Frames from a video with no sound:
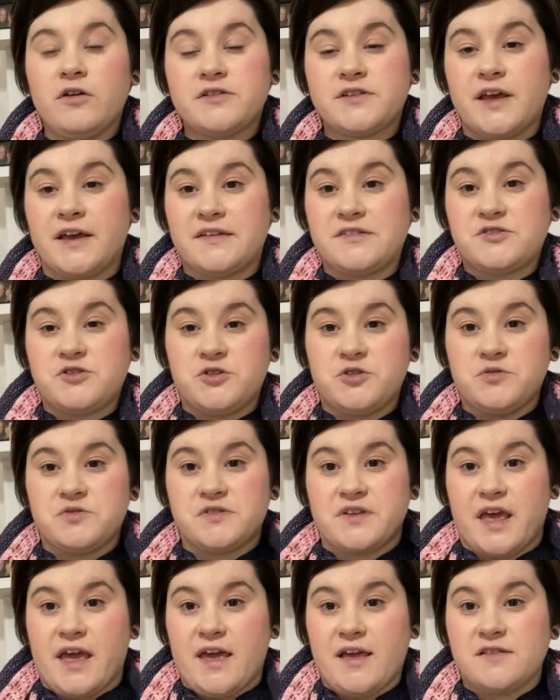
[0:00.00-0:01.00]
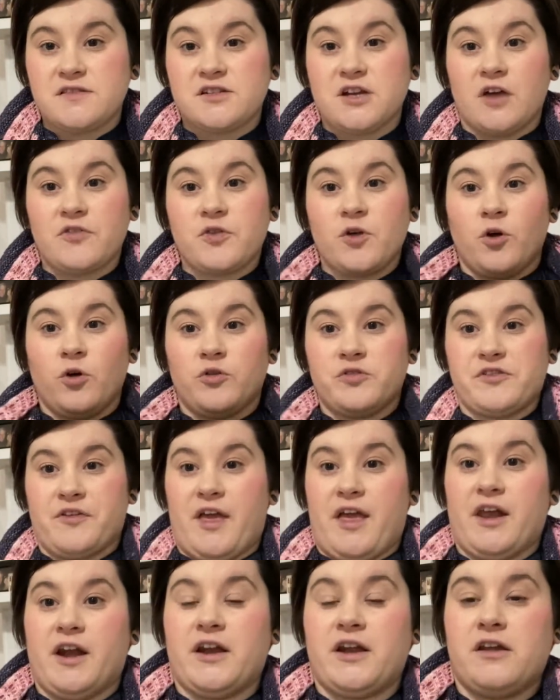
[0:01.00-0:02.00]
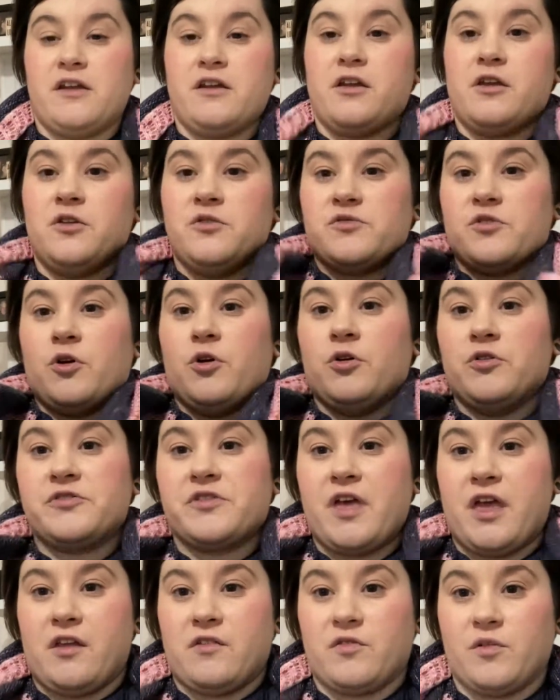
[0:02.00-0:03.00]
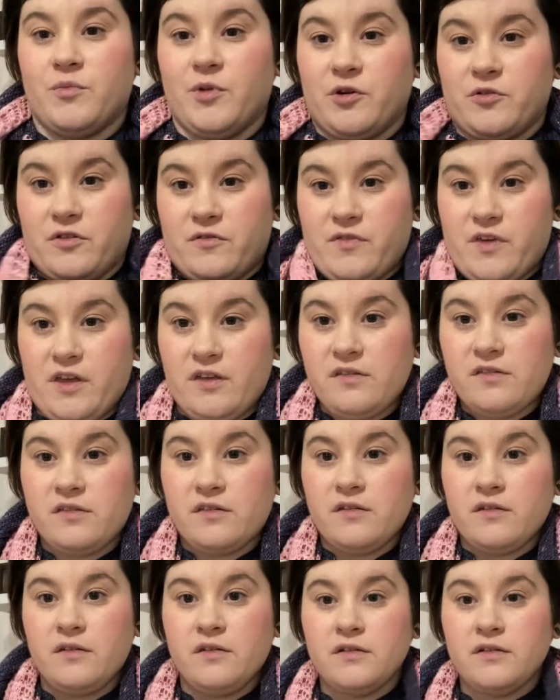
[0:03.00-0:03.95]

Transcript: It takes 2 skeins, not the whole skein. I didn't use the whole skein for both of these,